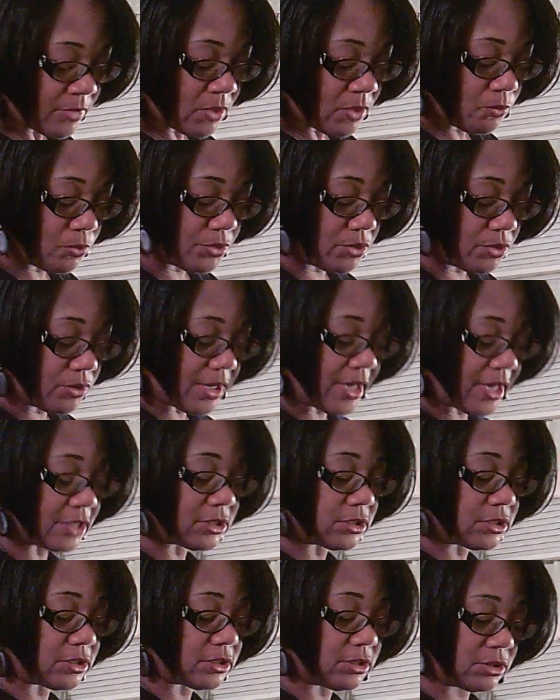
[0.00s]
When you're
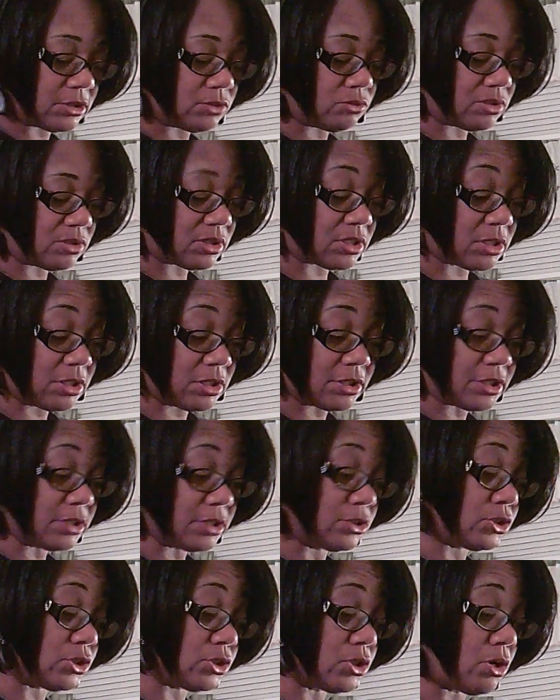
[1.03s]
actually just doing a
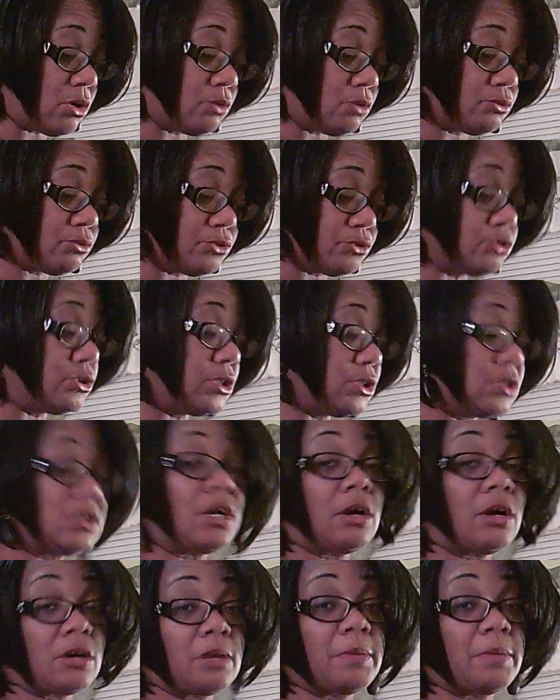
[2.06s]
cooking show, you just
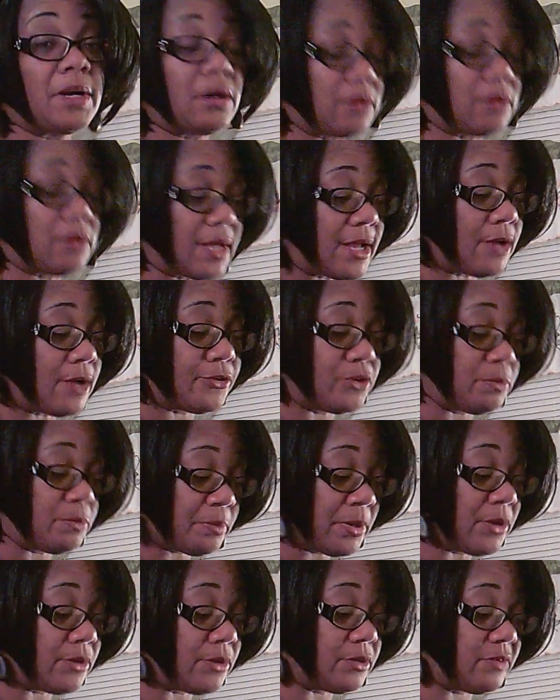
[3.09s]
talk about how you're
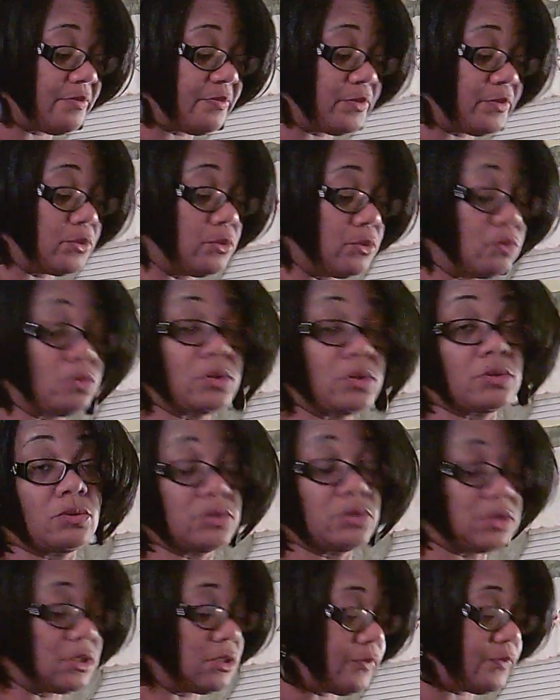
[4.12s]
preparing the food and what
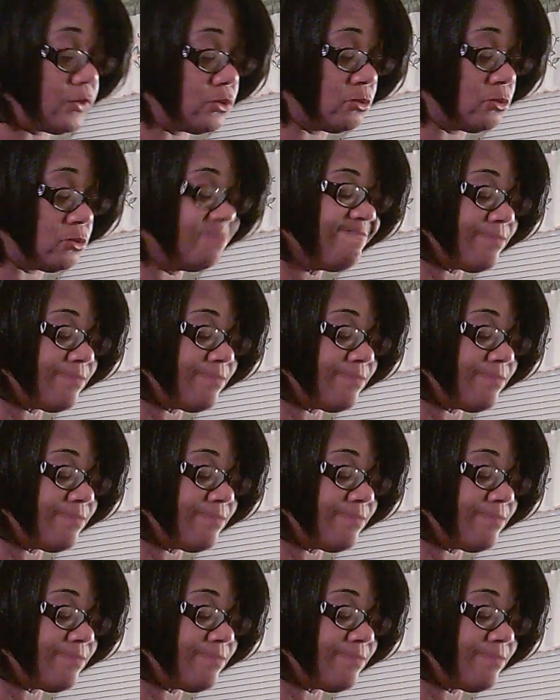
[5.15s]
goes in the food.